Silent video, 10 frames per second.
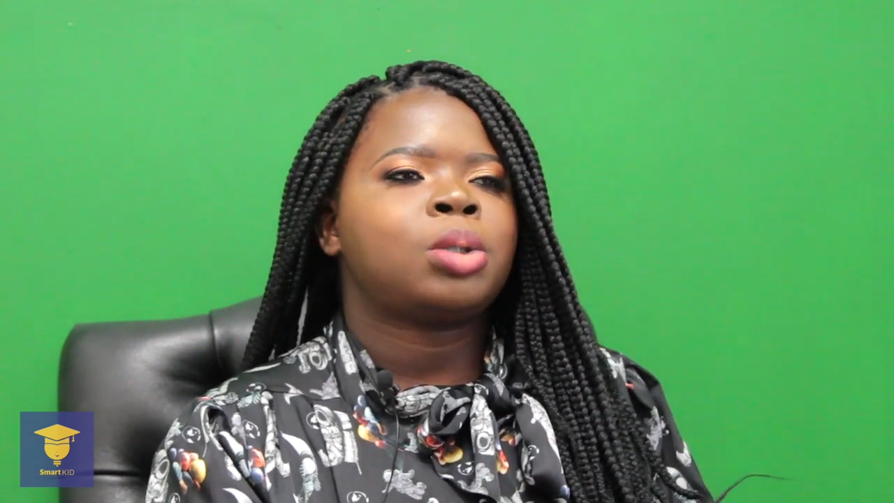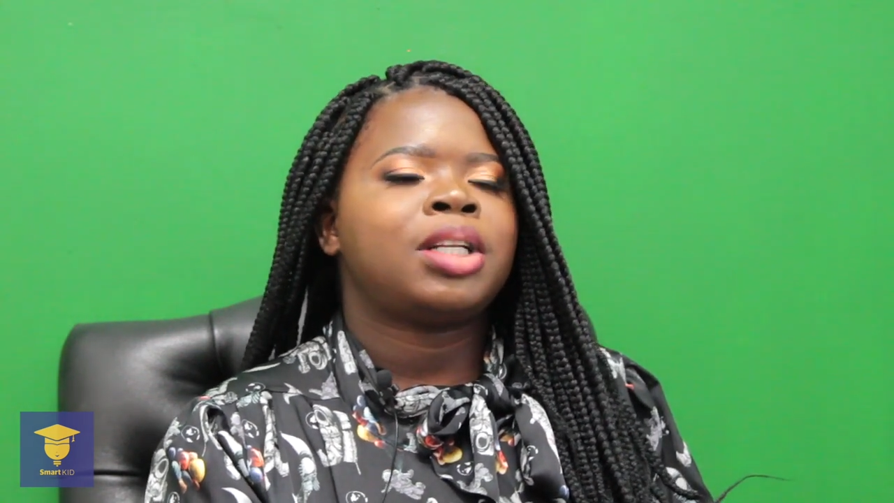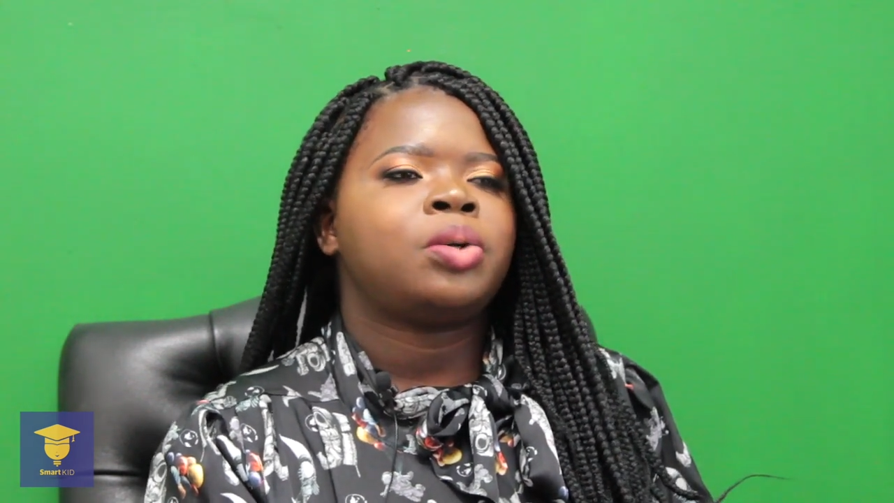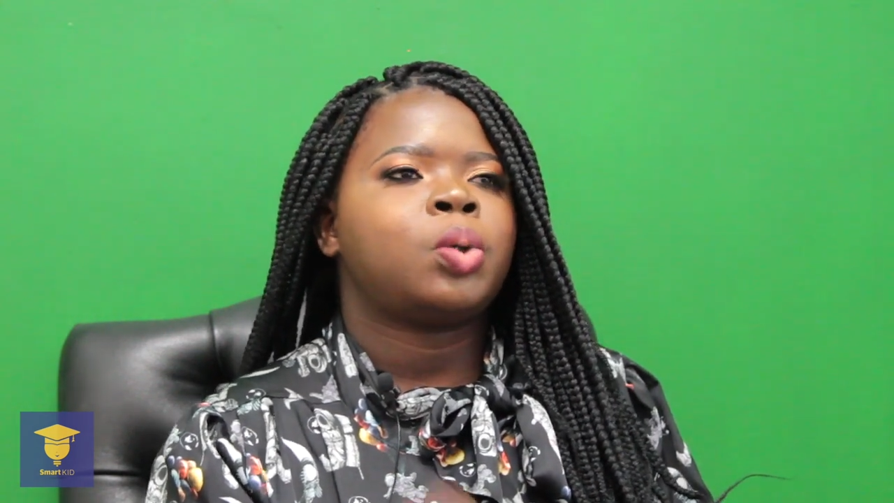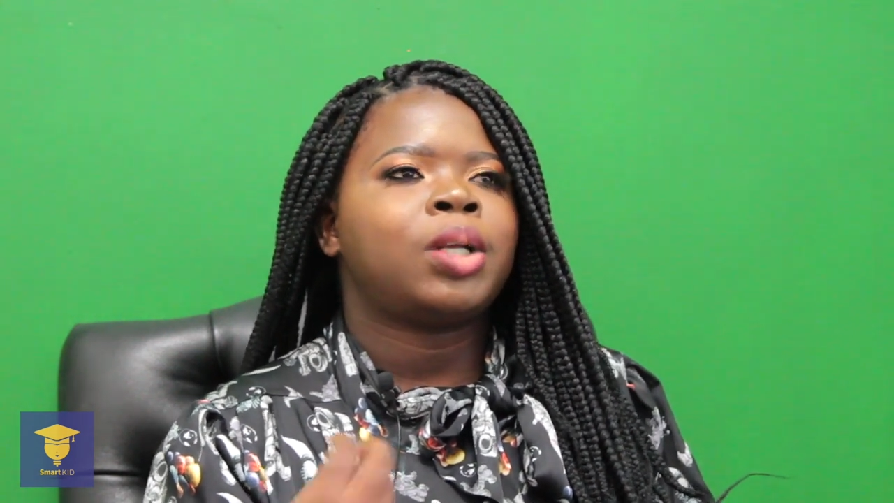
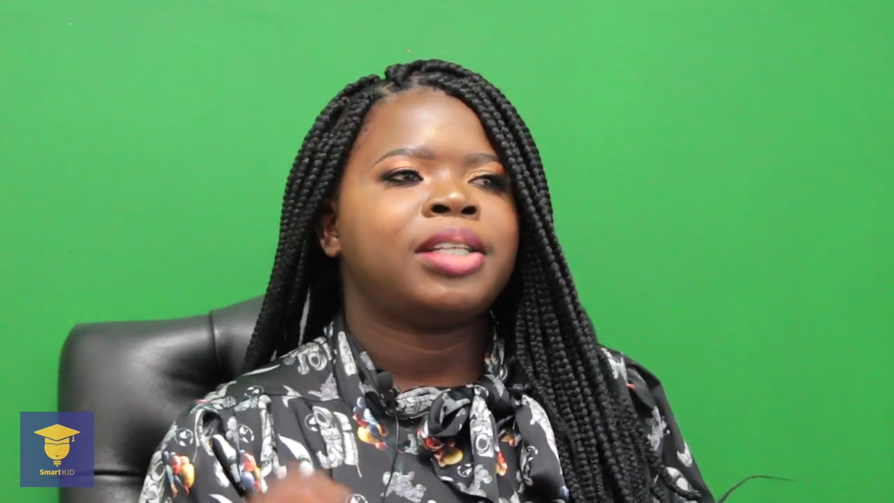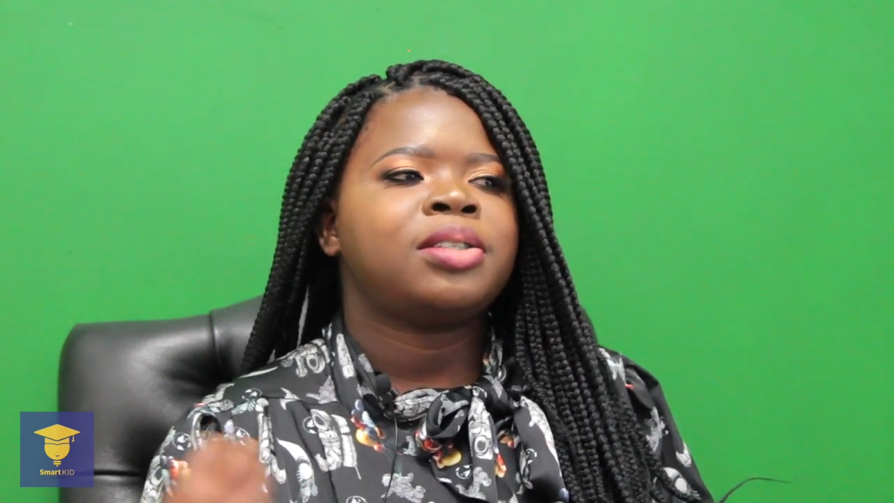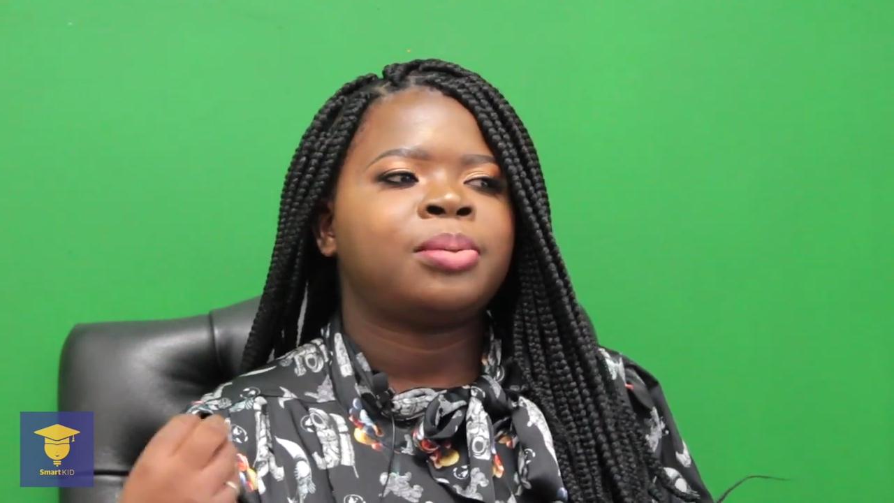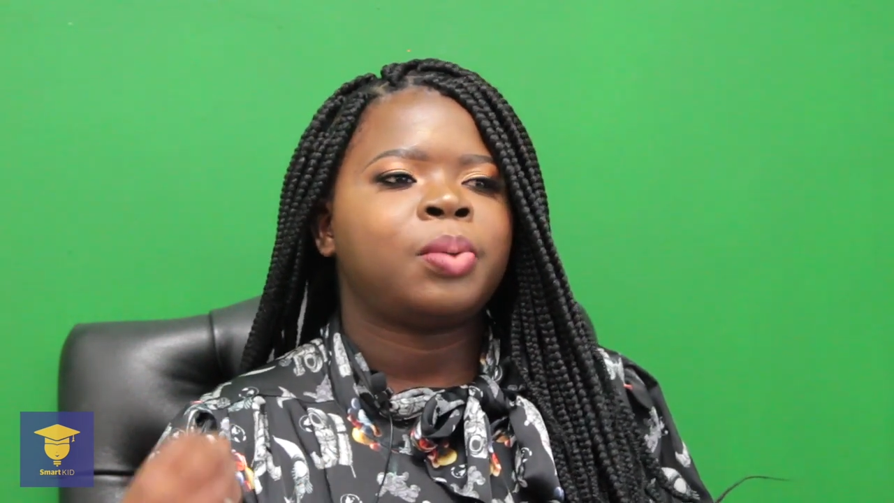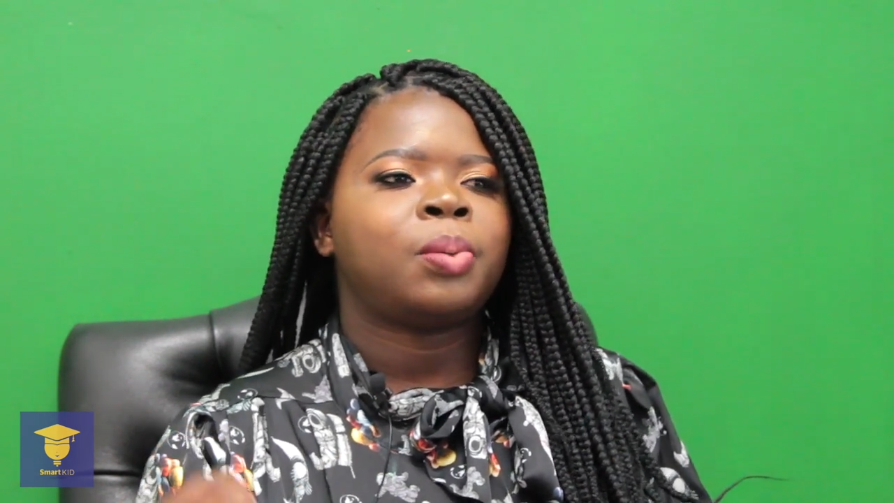really relate
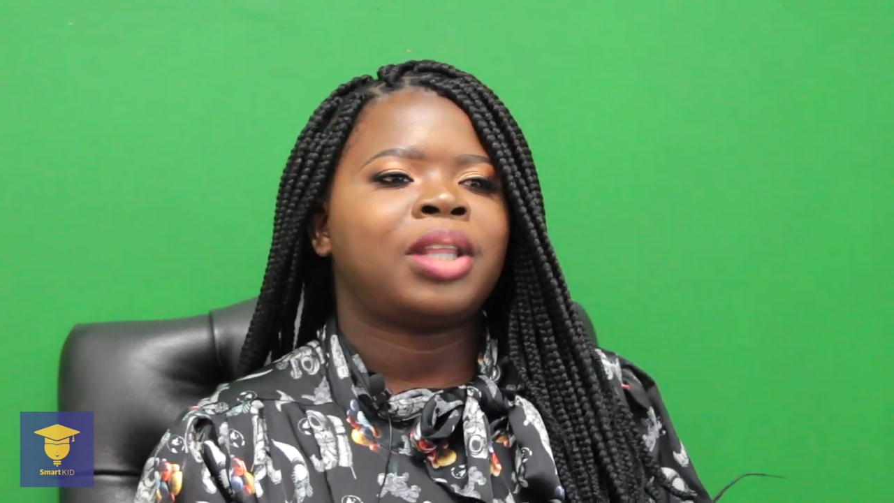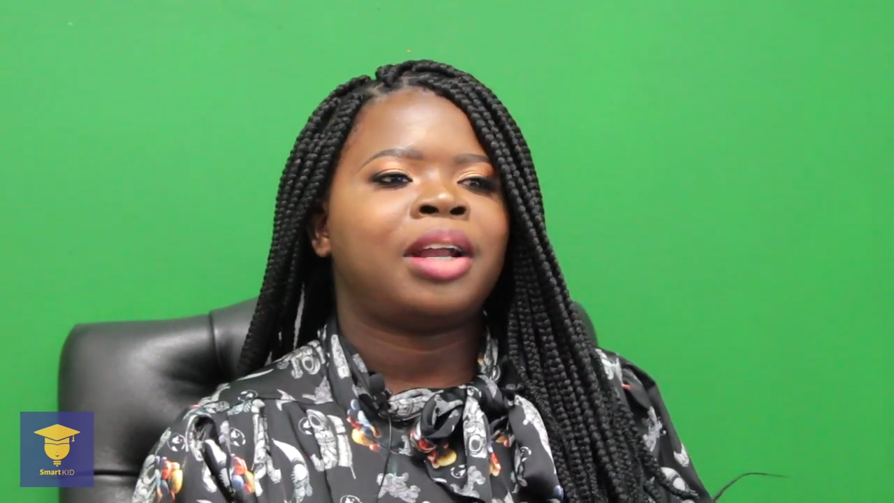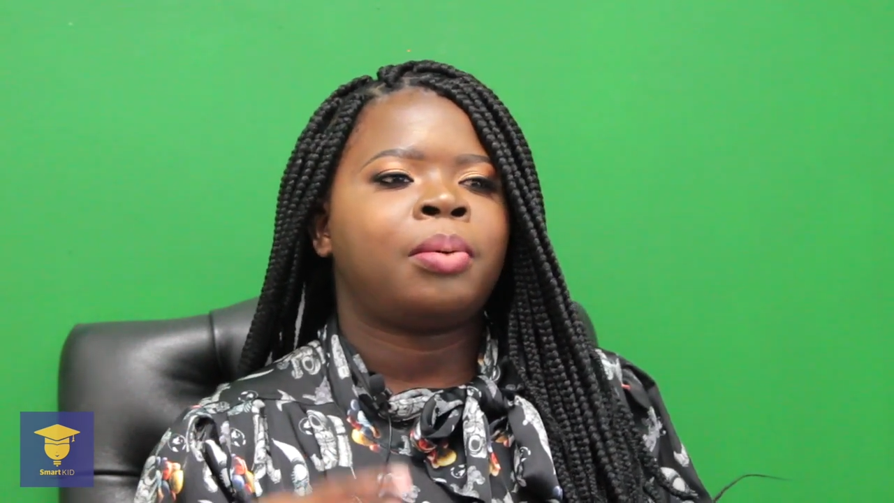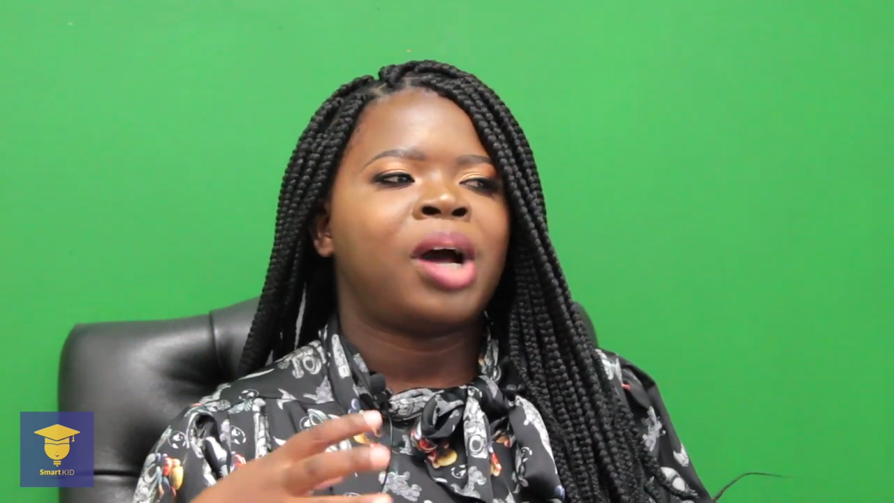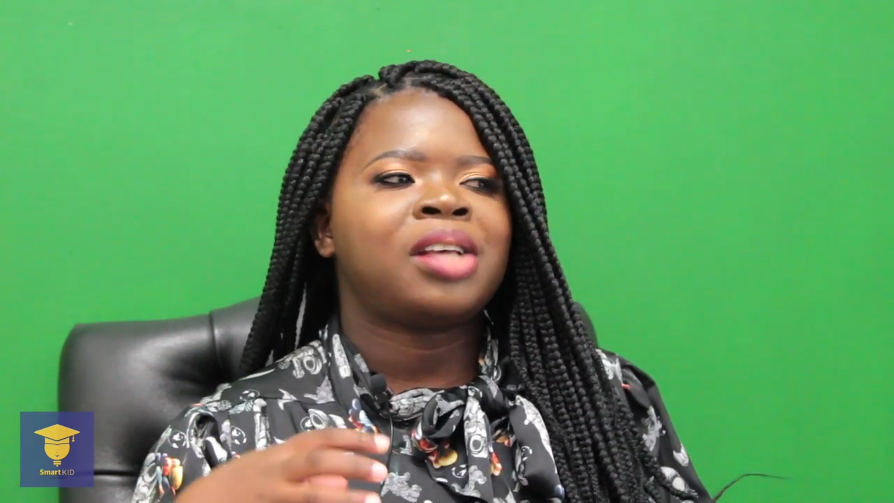to the people
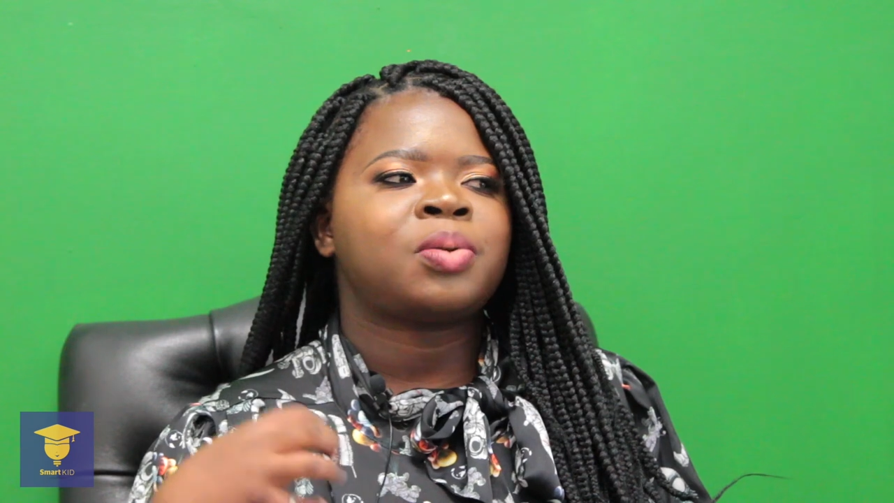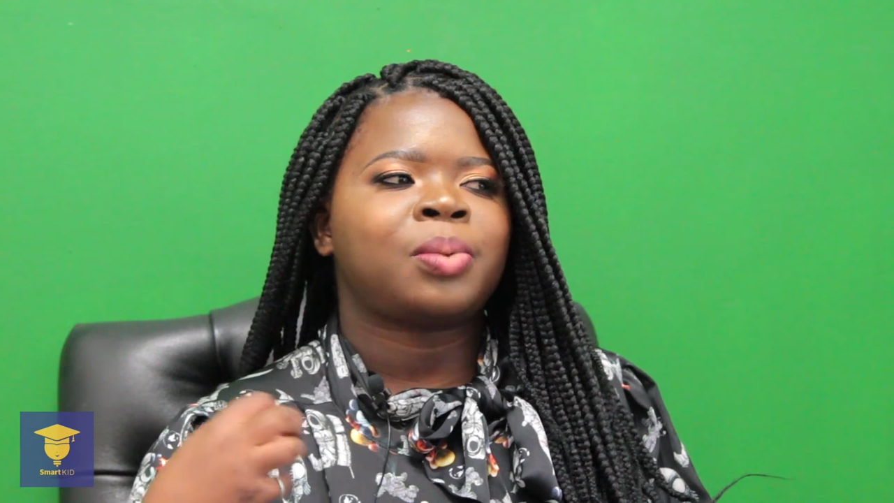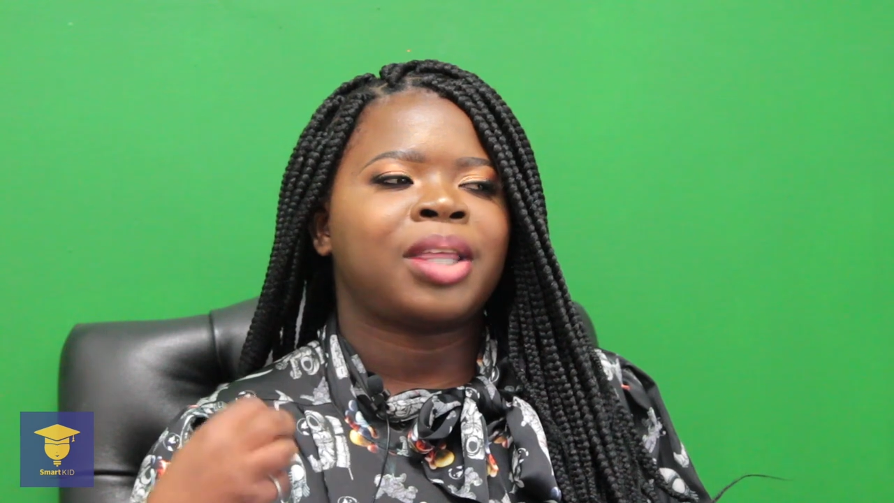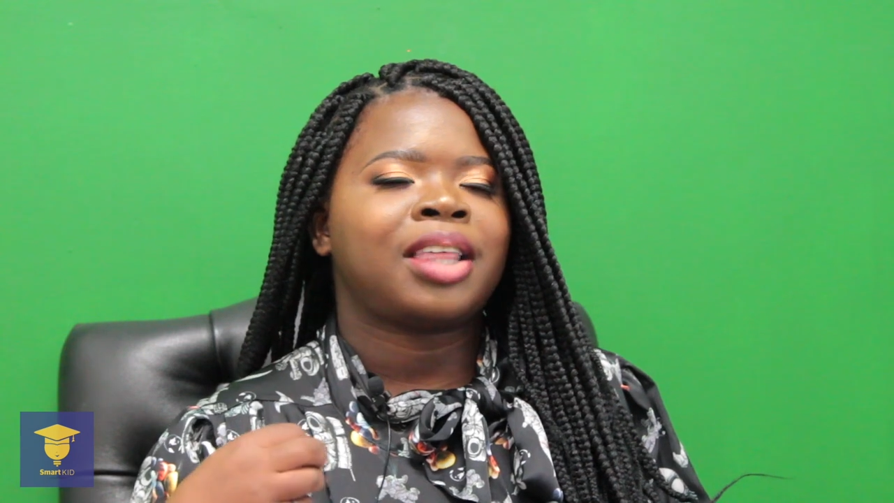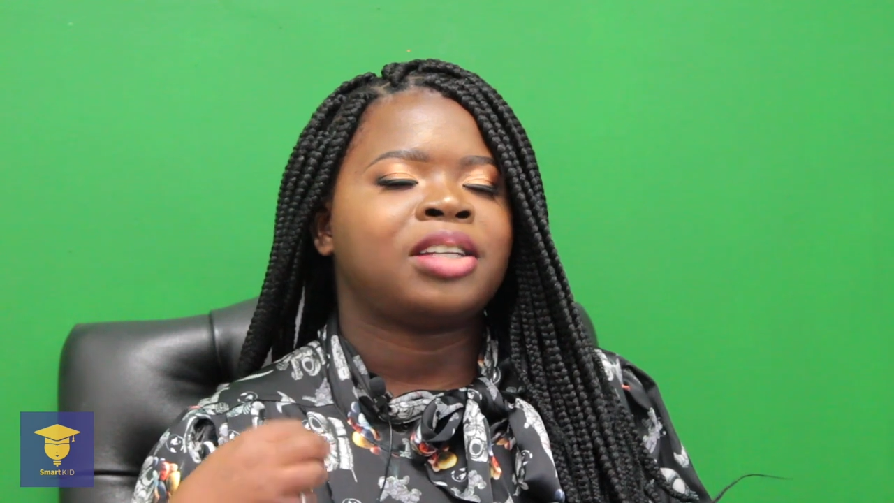that I was with